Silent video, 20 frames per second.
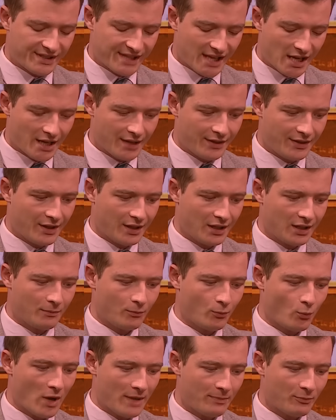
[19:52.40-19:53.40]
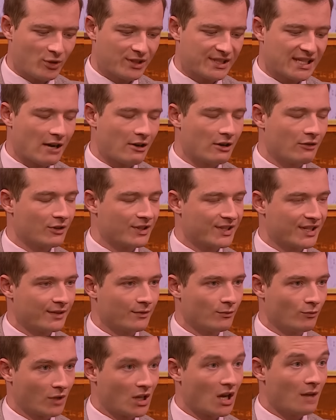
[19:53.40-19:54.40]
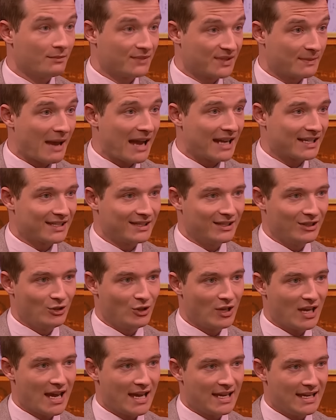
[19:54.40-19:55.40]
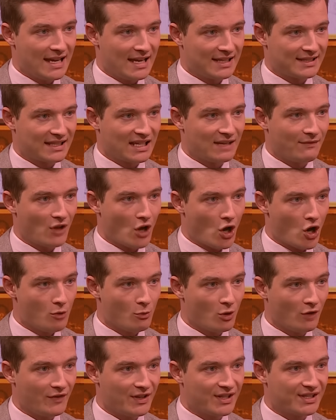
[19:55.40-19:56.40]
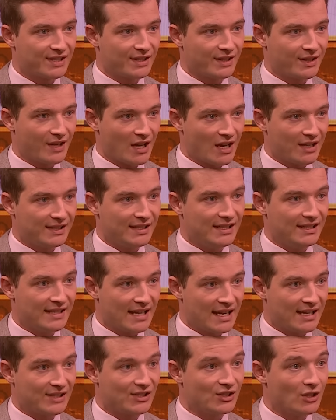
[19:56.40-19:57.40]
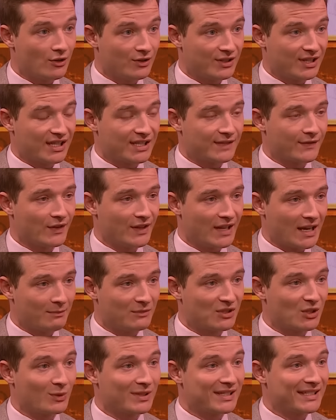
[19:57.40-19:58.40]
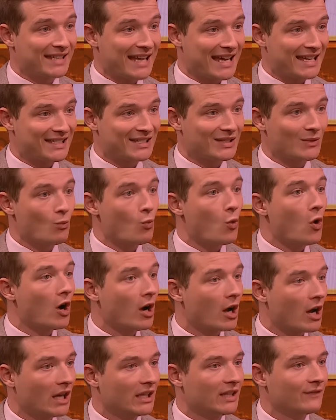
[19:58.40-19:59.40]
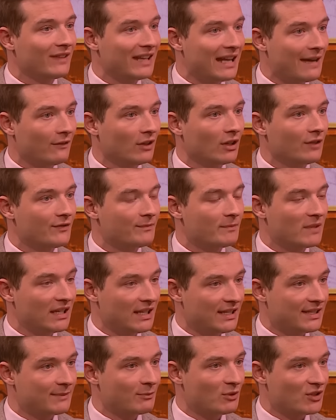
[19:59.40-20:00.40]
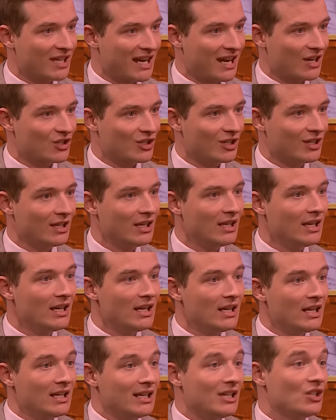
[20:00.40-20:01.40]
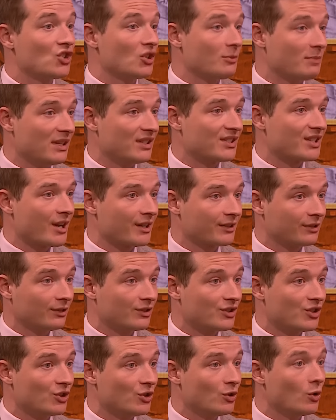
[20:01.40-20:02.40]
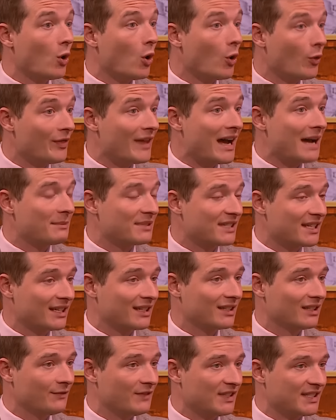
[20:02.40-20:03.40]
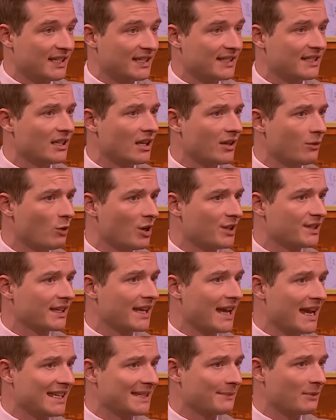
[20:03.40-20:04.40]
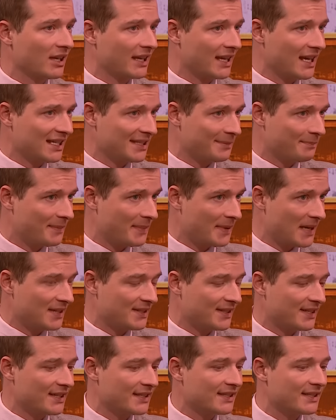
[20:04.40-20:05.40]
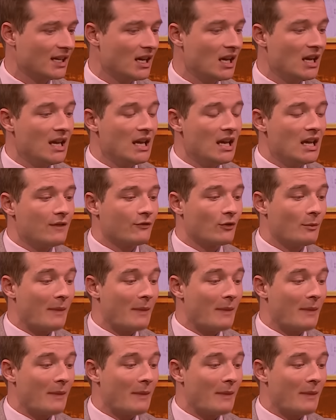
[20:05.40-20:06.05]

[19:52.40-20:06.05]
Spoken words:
heard that when Prince Harry comes back to the UK, he has to give the Home Office 30 days notice for them to assess what kind of level of police protection he should be entitled to on that particular visit. In other words, a case-by-case basis. From